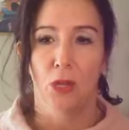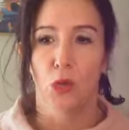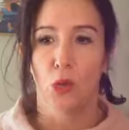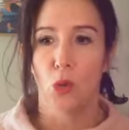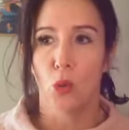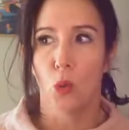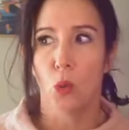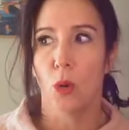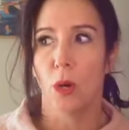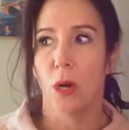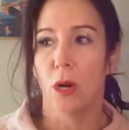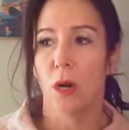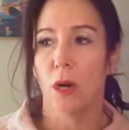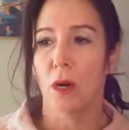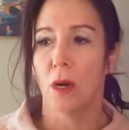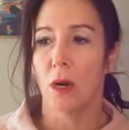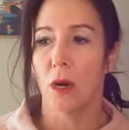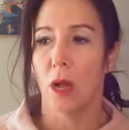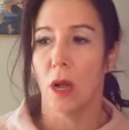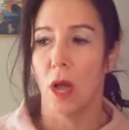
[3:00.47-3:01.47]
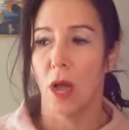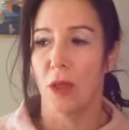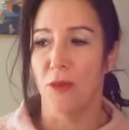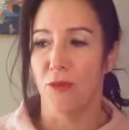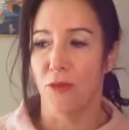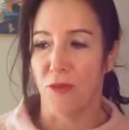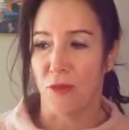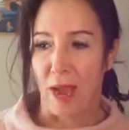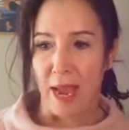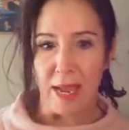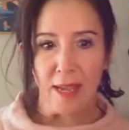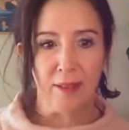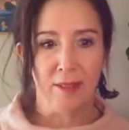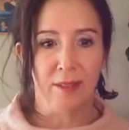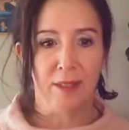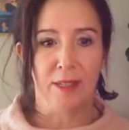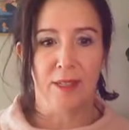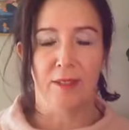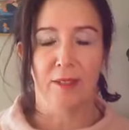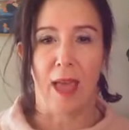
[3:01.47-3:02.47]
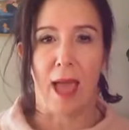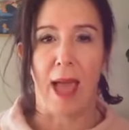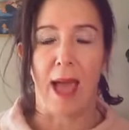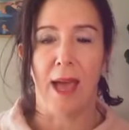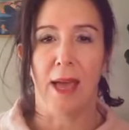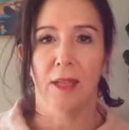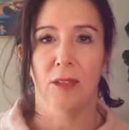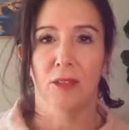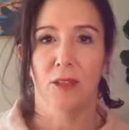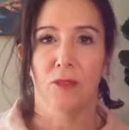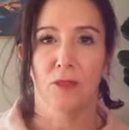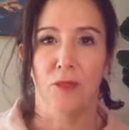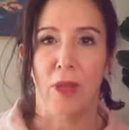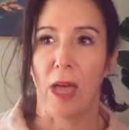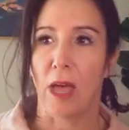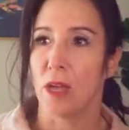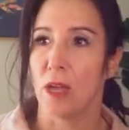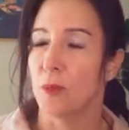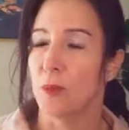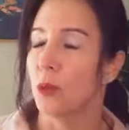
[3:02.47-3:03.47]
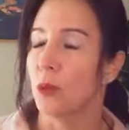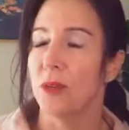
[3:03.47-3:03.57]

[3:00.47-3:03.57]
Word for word: Your advice is as valuable,